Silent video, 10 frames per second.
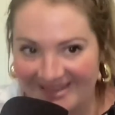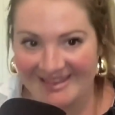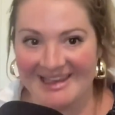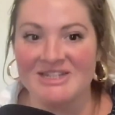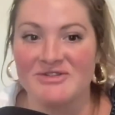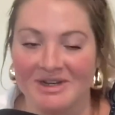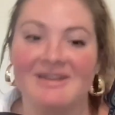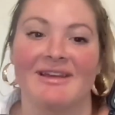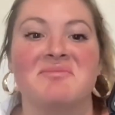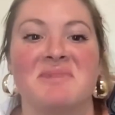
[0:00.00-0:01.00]
and drink
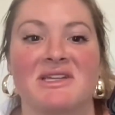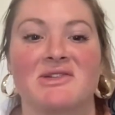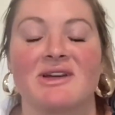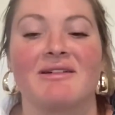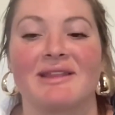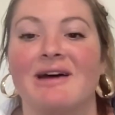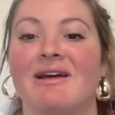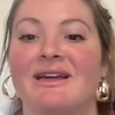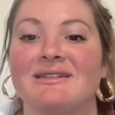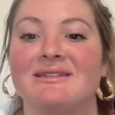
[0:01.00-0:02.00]
it like a mixed drink without
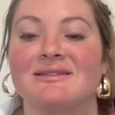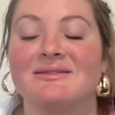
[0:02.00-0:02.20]
ice.